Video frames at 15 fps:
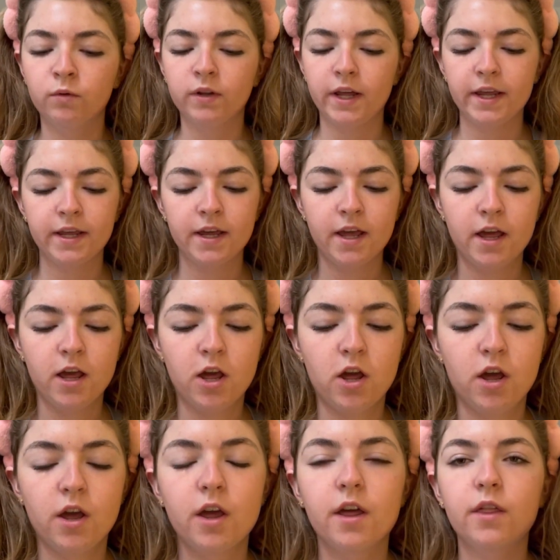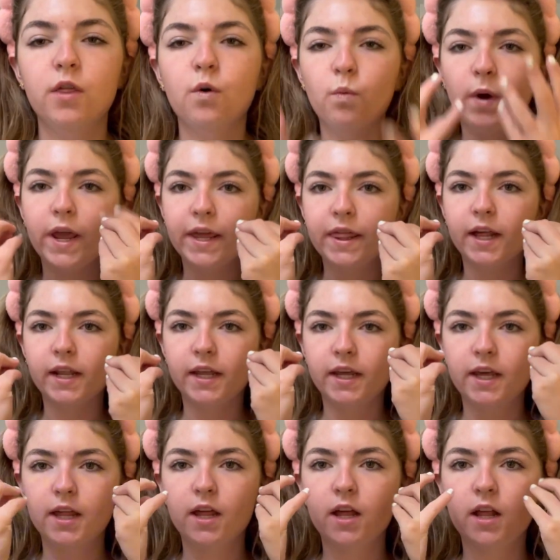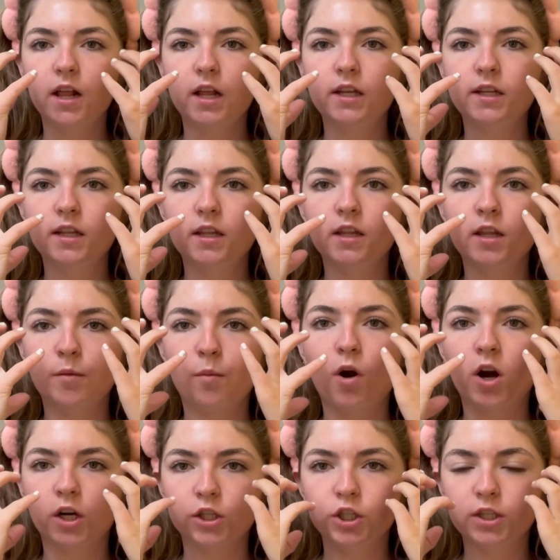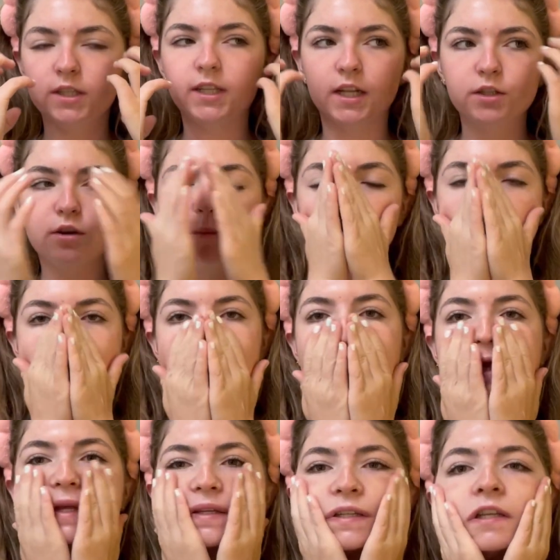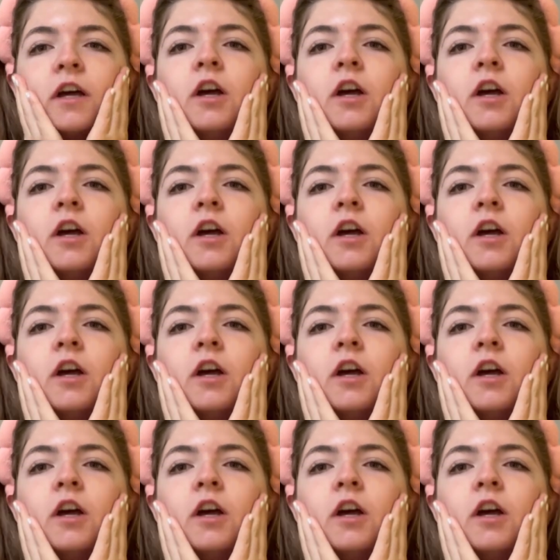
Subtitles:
like the way that like the product just sits on my face.